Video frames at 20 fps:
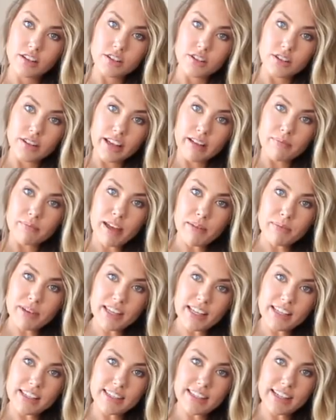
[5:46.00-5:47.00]
So like
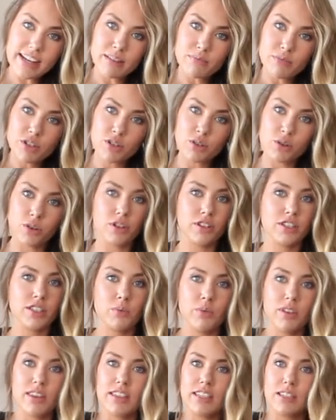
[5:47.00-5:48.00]
maybe these denim
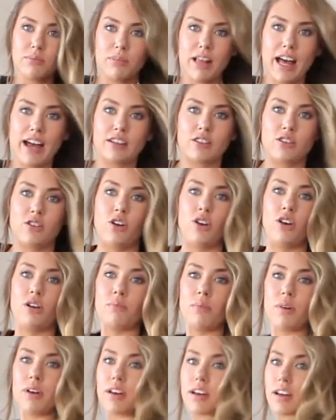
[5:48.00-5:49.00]
shorts with this black
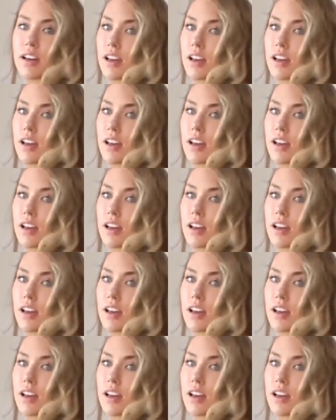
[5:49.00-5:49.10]
top.